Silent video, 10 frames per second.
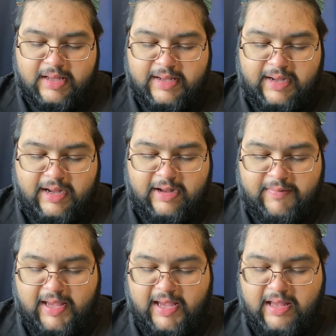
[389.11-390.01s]
Um,
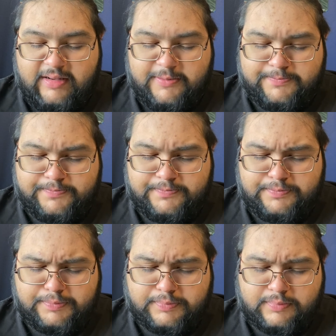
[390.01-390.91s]
and
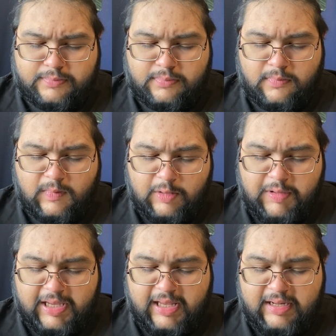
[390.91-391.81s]
we
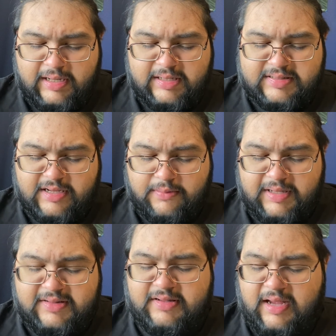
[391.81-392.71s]
get uh, some
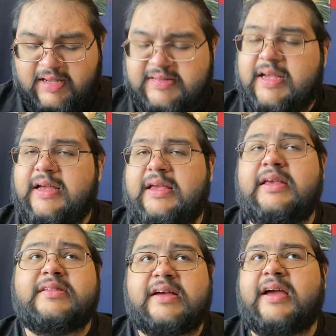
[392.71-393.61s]
Is- Asa-
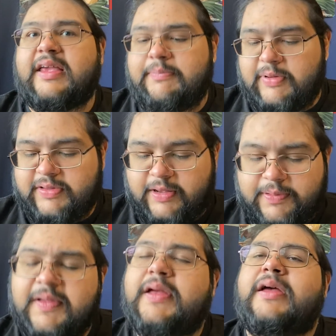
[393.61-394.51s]
Isagi build-up
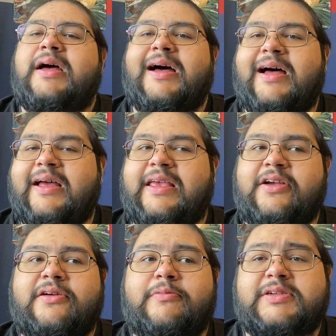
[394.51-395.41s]
Uh,
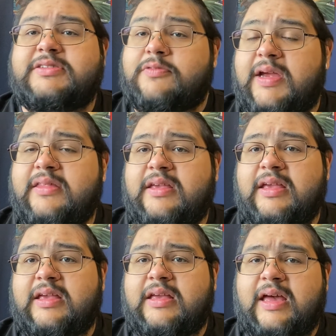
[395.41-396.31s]
here, which is great.
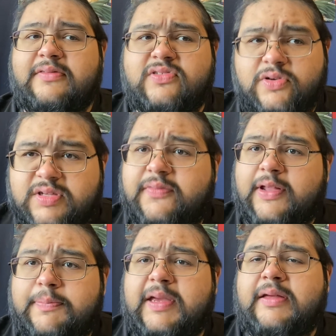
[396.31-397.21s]
He kind of starts
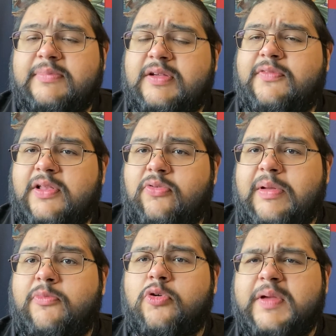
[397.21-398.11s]
developing himself a little bit
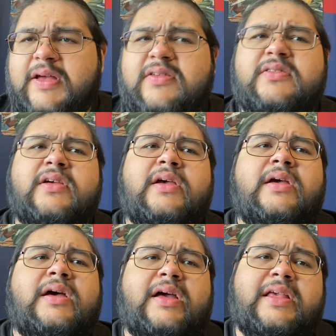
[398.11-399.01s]
more because
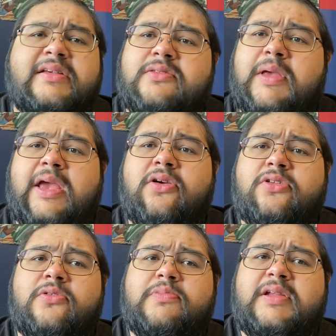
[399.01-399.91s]
uh, he is the main
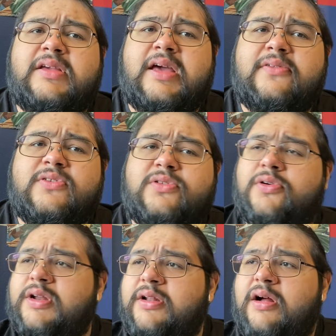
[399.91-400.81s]
character, but he kind of
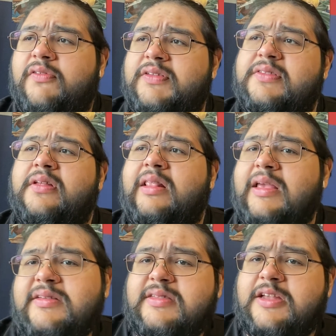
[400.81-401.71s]
started off as the
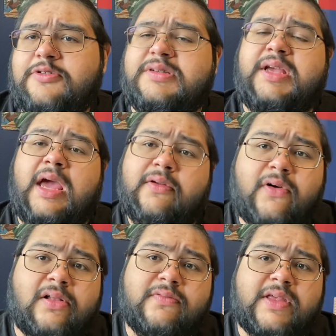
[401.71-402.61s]
least interesting out of
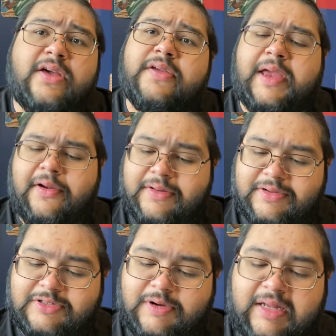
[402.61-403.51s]
all of the other
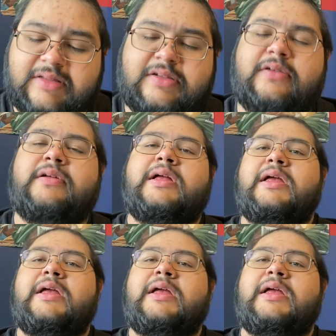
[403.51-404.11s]
characters, right? So